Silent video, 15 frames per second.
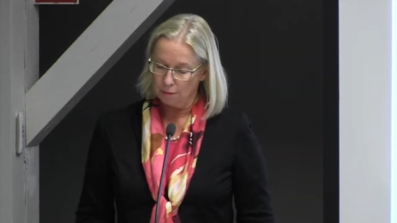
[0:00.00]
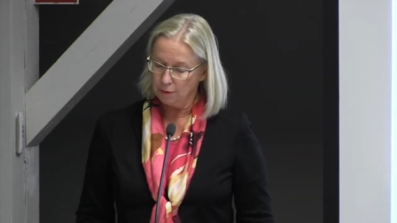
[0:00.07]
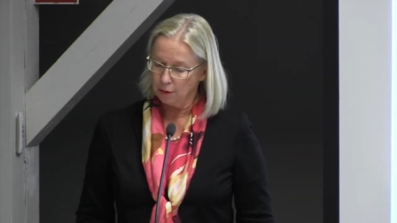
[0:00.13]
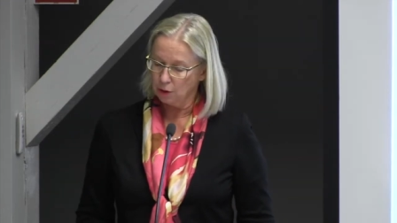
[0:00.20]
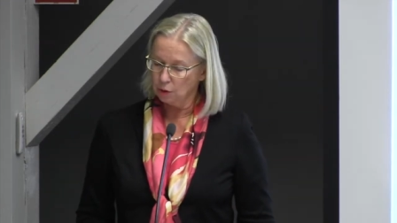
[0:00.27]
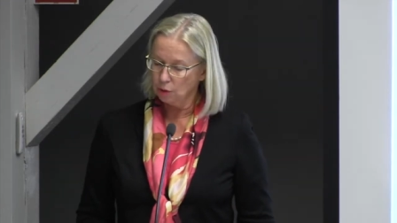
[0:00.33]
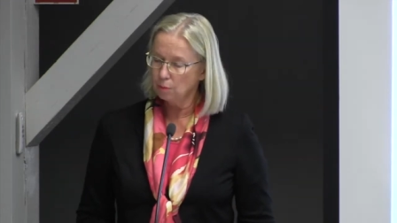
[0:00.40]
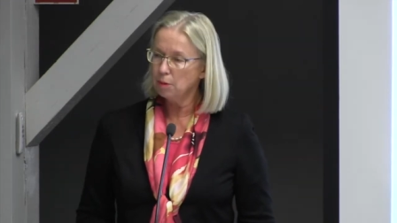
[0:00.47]
of the
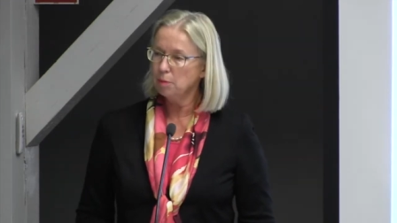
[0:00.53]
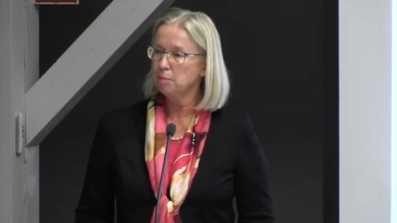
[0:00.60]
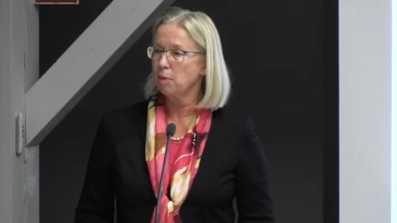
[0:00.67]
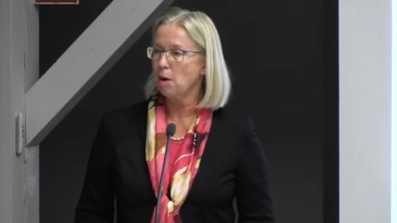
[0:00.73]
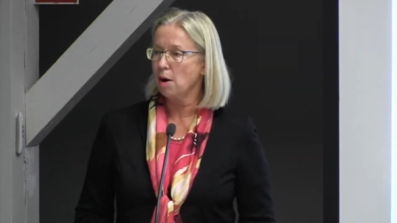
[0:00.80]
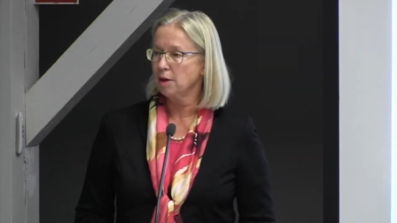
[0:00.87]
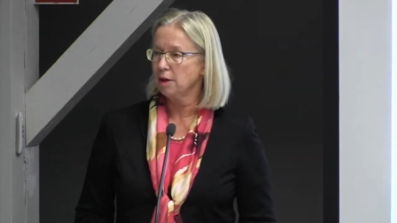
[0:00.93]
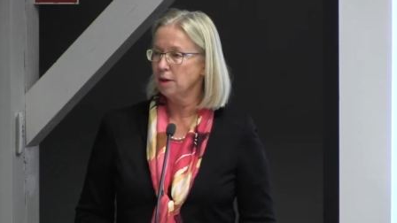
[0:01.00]
human
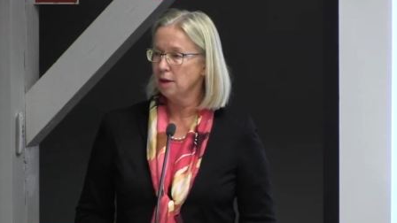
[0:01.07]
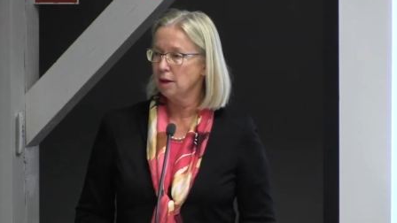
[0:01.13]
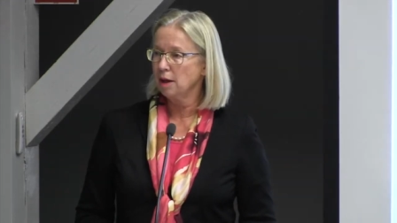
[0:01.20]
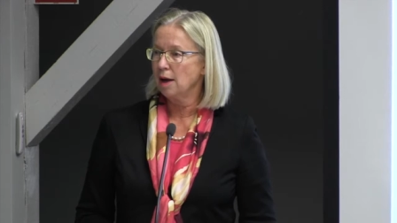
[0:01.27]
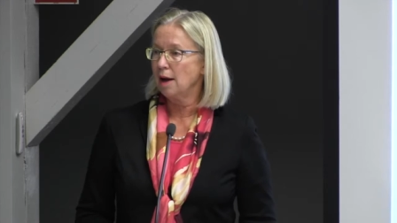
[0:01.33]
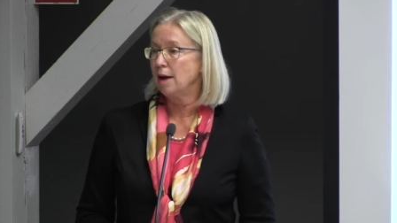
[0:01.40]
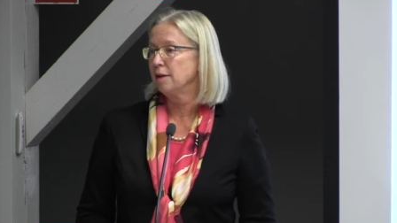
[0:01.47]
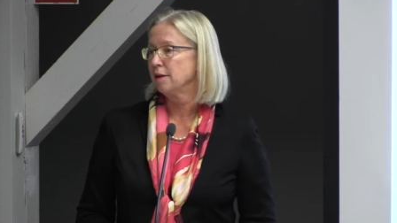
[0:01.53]
body
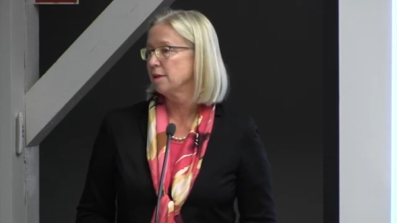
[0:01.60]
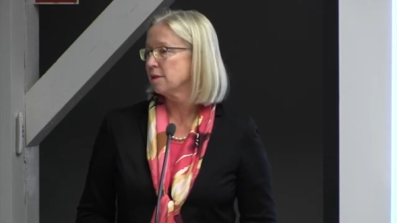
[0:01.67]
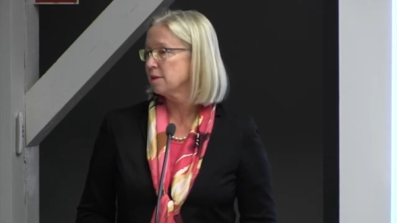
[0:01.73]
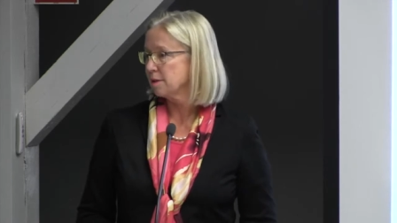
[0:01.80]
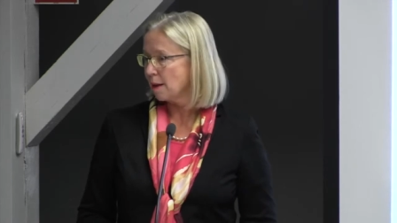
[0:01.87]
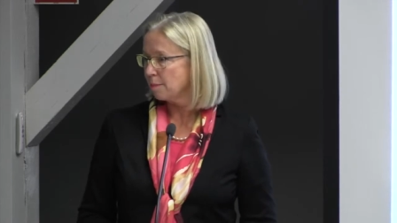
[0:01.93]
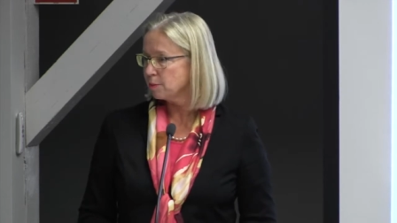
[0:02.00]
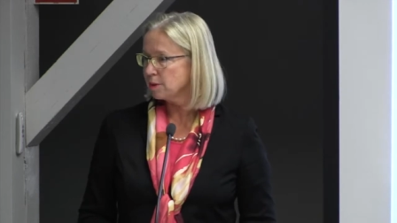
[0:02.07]
and its
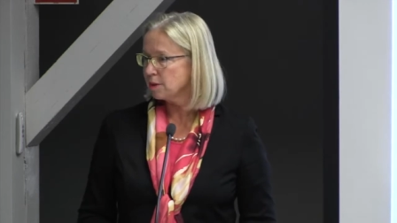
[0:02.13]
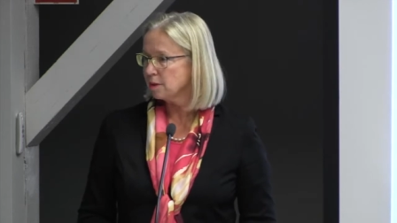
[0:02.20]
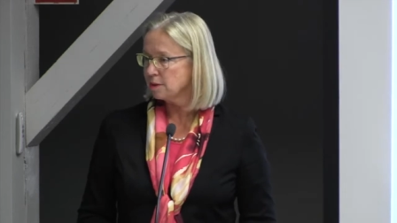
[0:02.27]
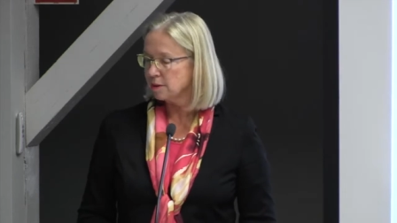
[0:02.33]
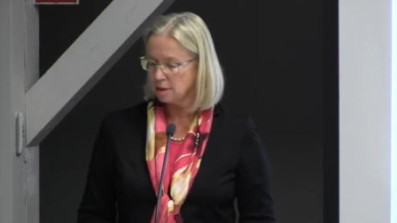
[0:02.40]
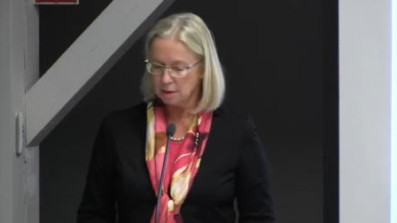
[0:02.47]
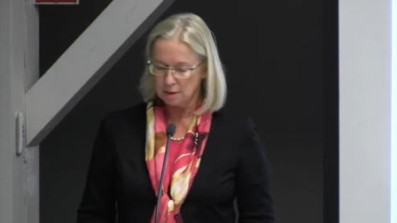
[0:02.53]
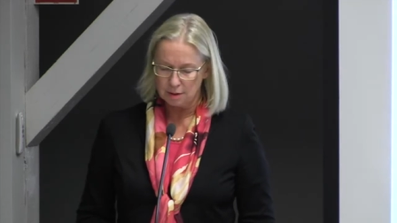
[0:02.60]

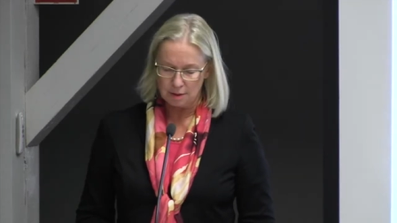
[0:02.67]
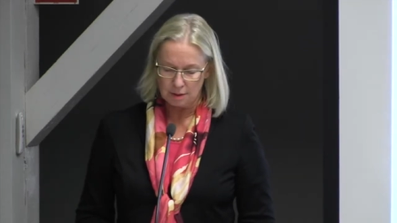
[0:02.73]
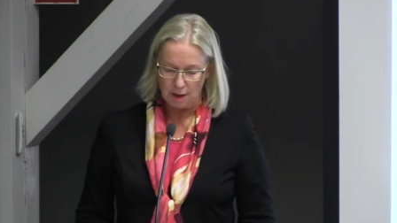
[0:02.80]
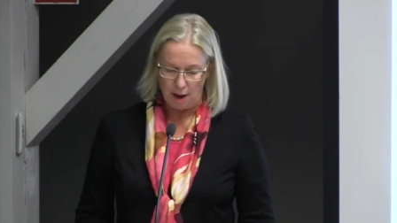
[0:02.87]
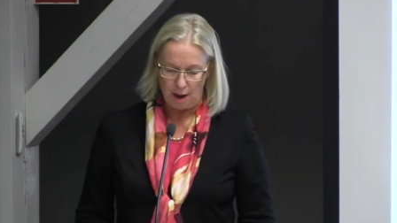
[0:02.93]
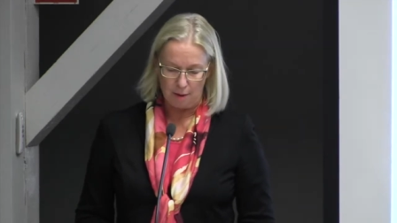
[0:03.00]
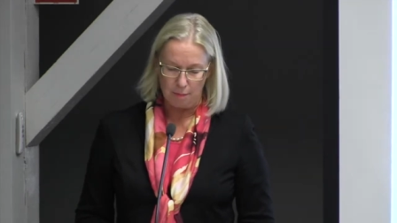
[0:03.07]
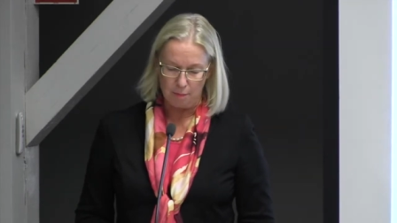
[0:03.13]
substances
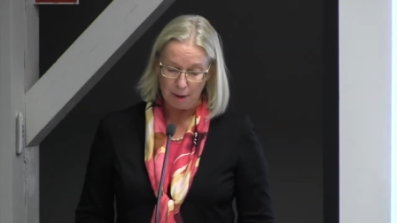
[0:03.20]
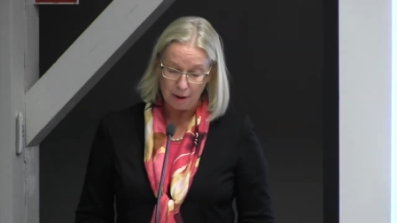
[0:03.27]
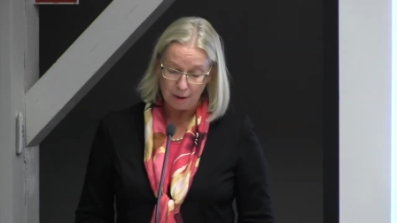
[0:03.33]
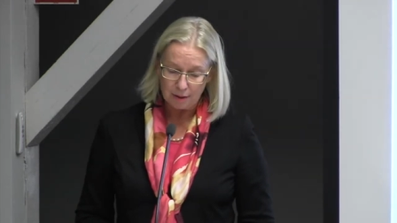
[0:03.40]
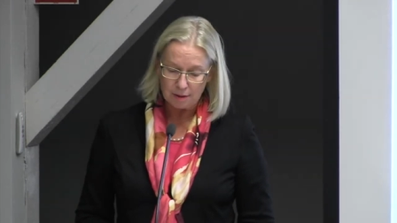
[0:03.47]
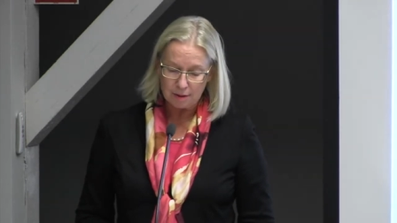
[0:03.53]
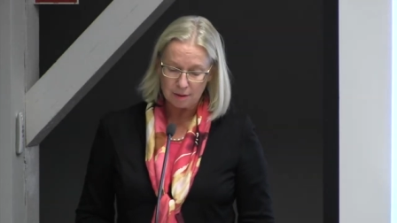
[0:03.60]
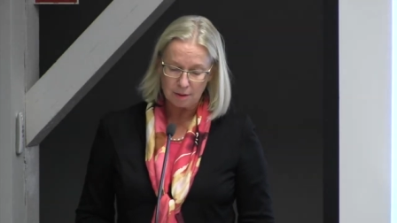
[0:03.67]
and
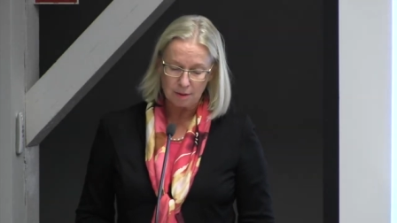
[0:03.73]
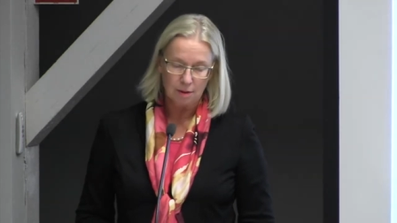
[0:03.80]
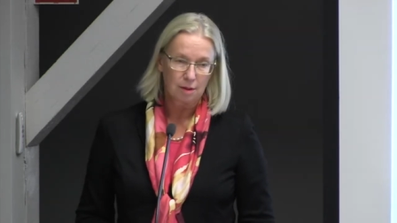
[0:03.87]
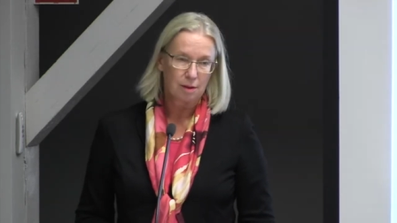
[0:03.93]
parts?